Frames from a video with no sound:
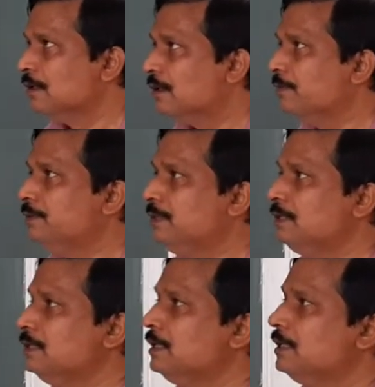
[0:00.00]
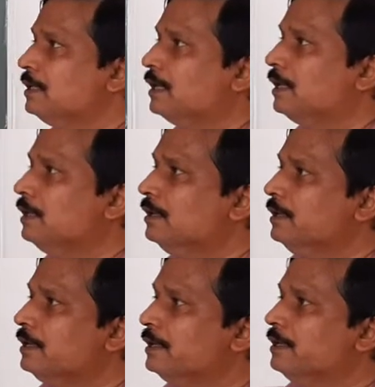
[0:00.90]
of the triangle
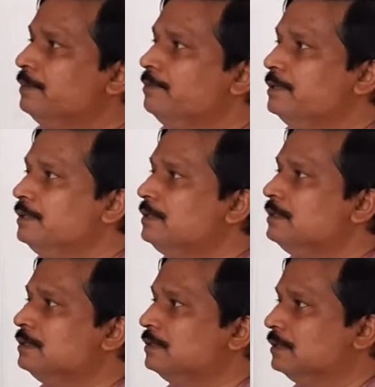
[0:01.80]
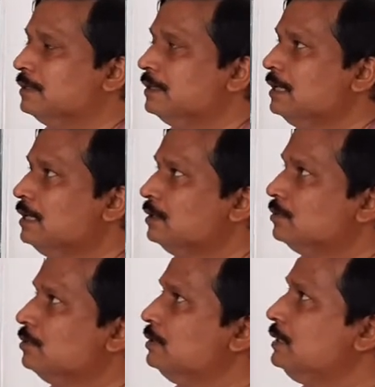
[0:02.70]
A, B, C.
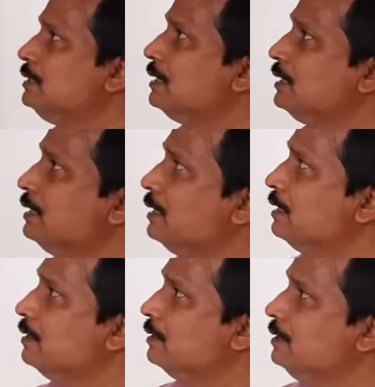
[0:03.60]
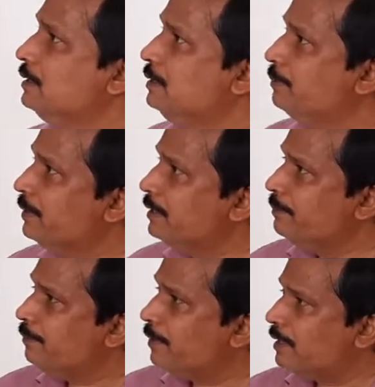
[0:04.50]
So these are the
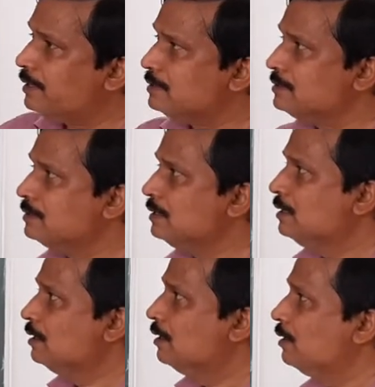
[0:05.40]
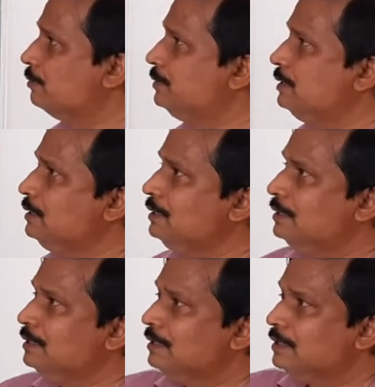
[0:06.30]
different parts of the
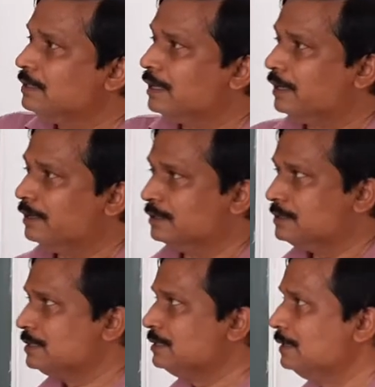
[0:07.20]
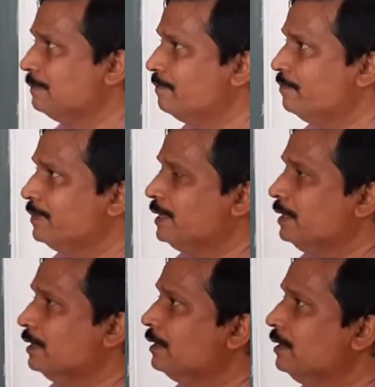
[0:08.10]
triangles.
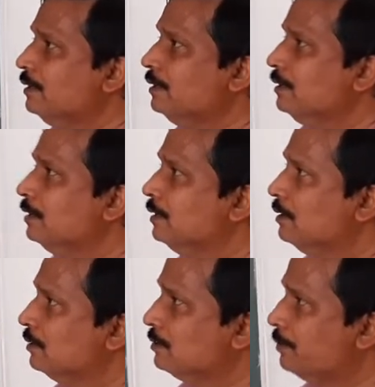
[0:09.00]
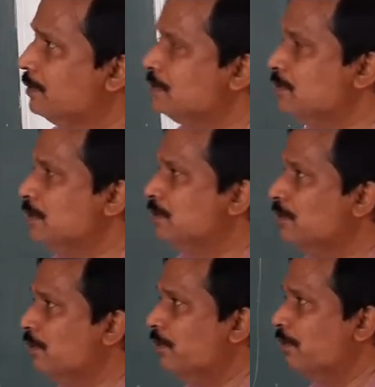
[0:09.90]
Again, suppose we will
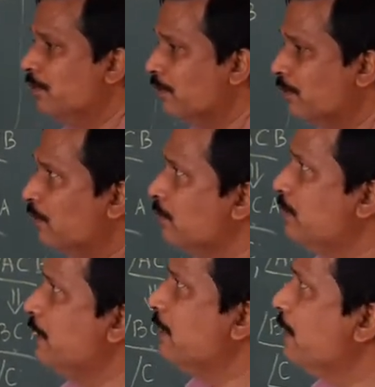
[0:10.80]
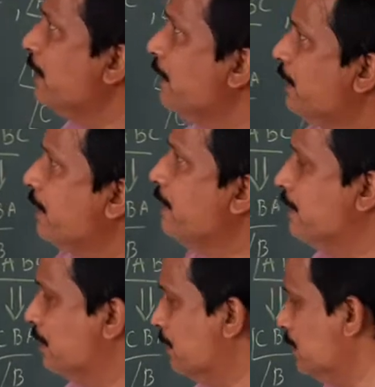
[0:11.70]
go to the
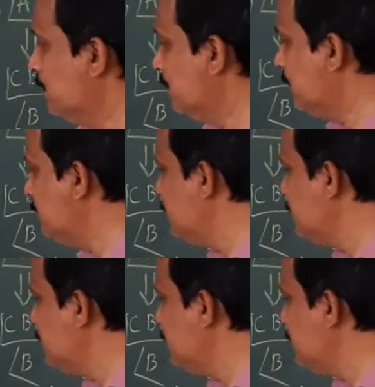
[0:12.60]
interior, that